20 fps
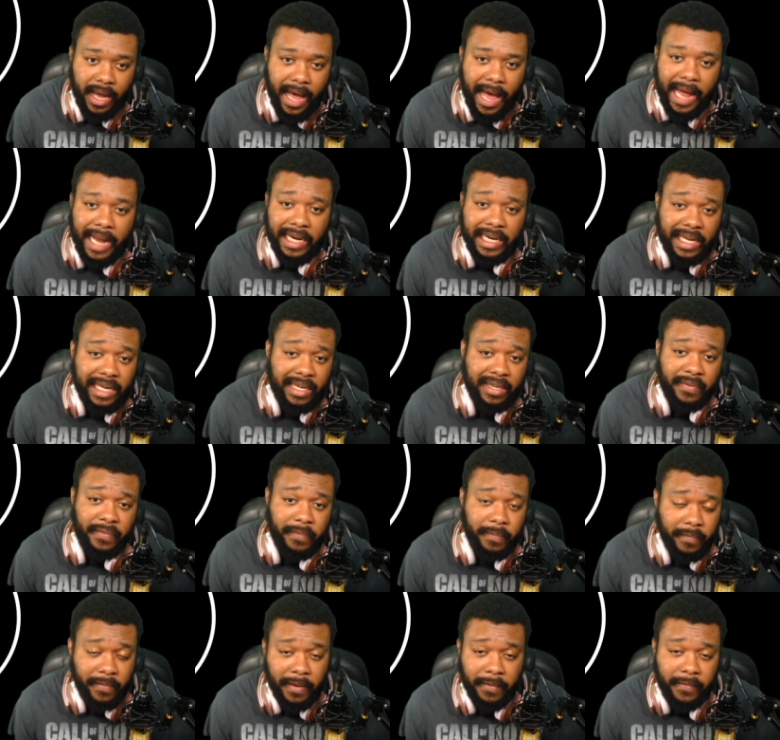at least
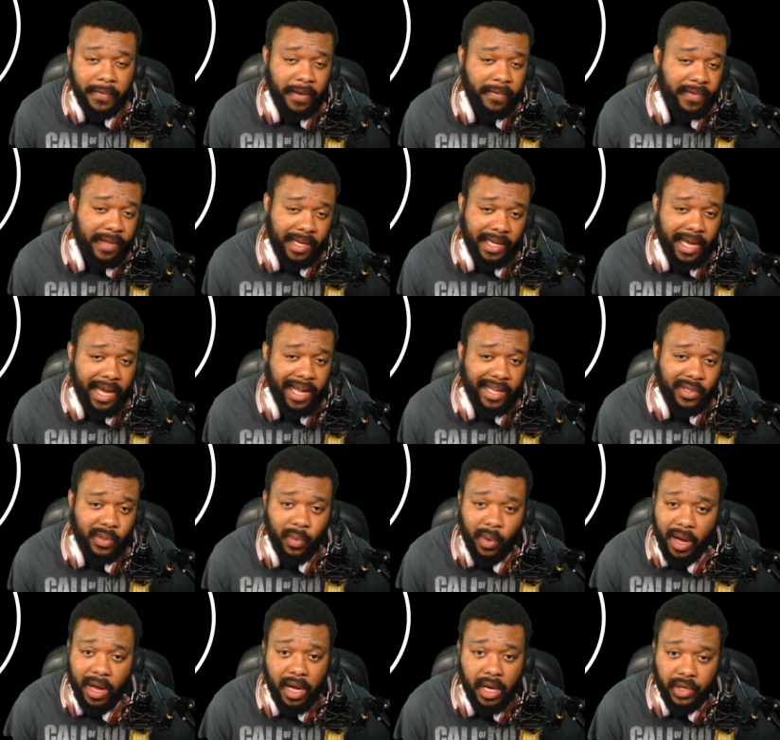50k to
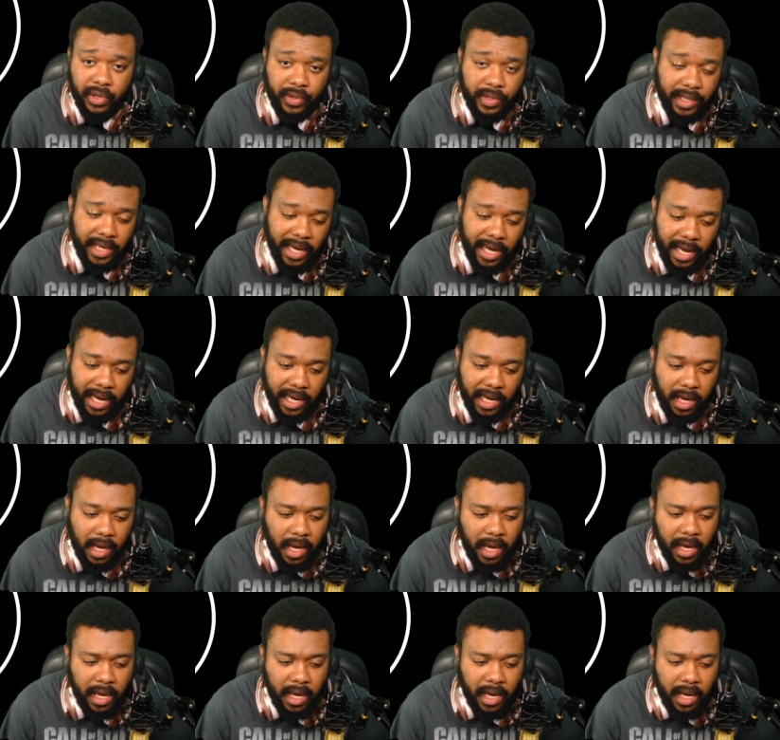100k